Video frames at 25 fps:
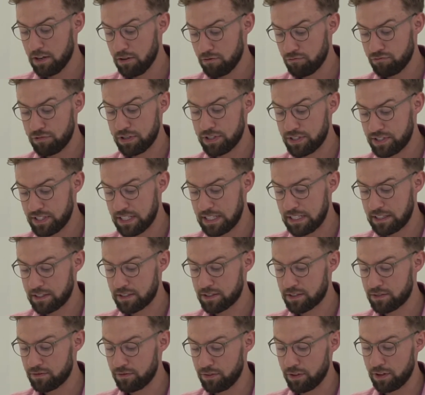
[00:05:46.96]

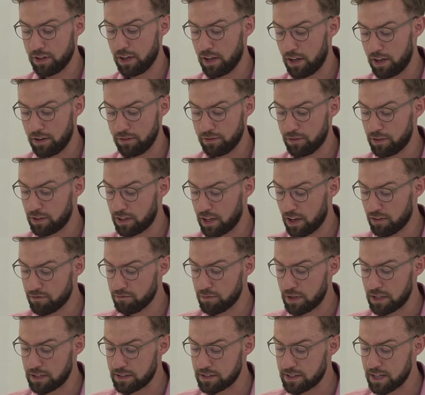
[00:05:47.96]
receipts for the
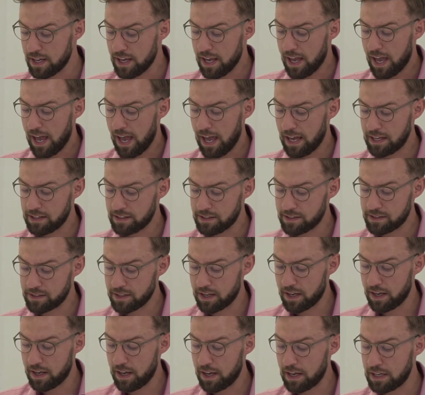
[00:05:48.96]
government. And
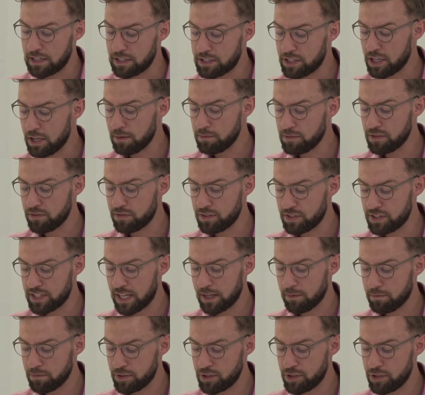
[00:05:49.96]
in terms of
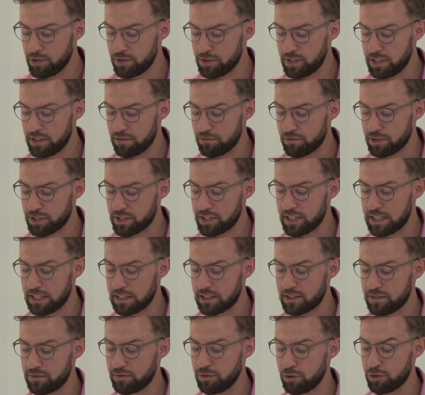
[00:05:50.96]
stamp duty
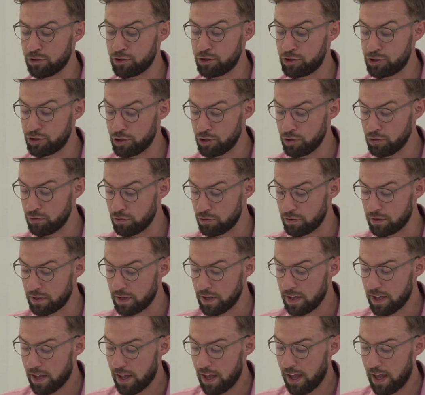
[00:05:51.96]
receipts for June
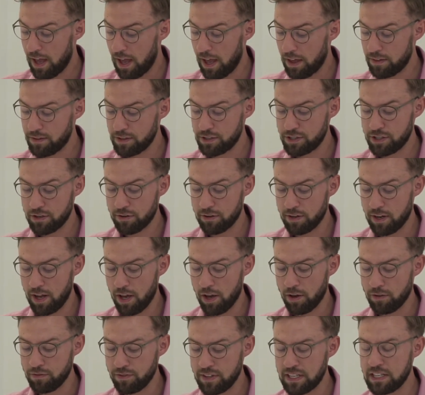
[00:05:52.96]
this year
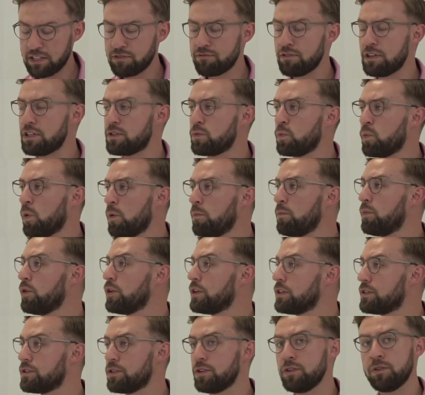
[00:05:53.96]
alone, these reached
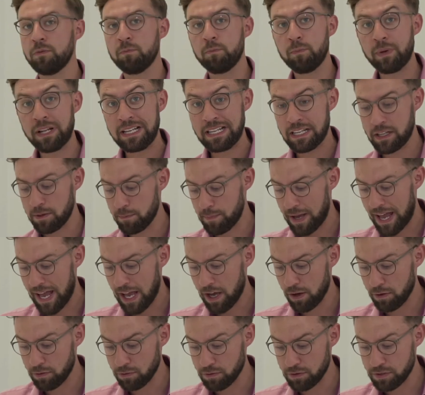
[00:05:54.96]
£1.2 billion,
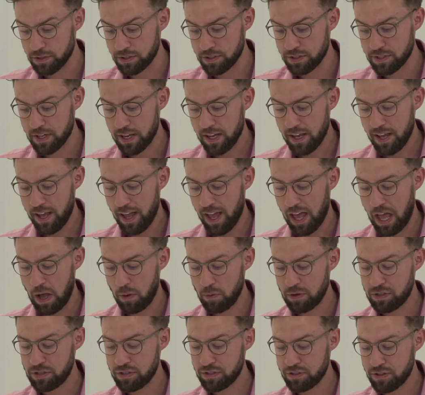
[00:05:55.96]

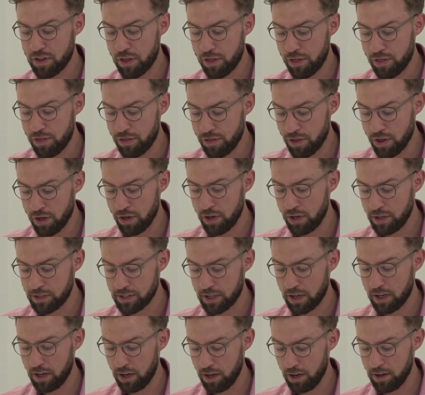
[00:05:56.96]
which is the third
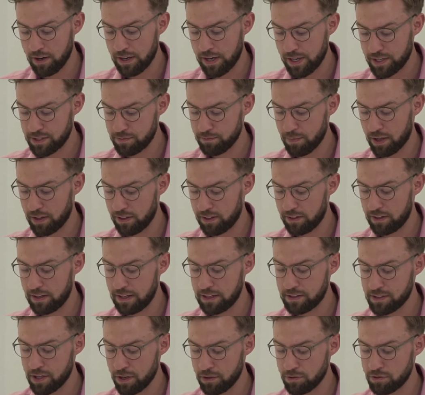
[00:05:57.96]
highest
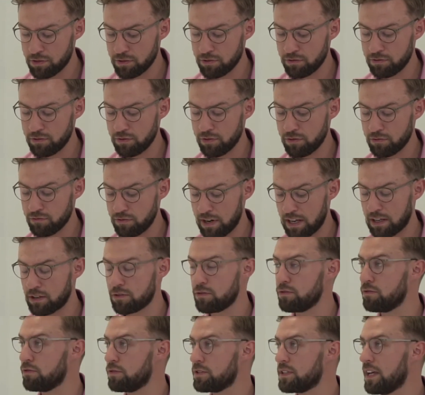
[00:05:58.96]
monthly total
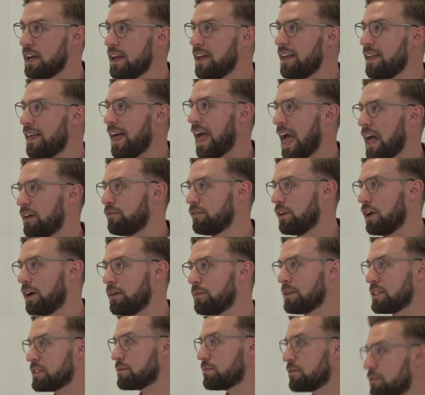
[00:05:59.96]
record ever.
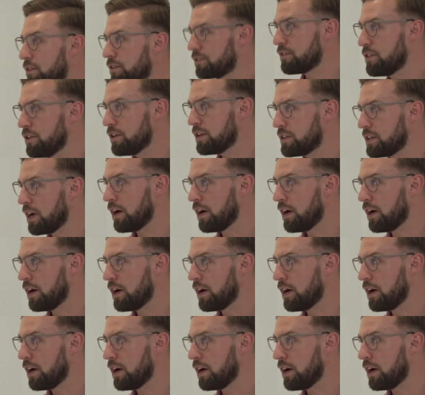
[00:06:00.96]
I mean, to be the third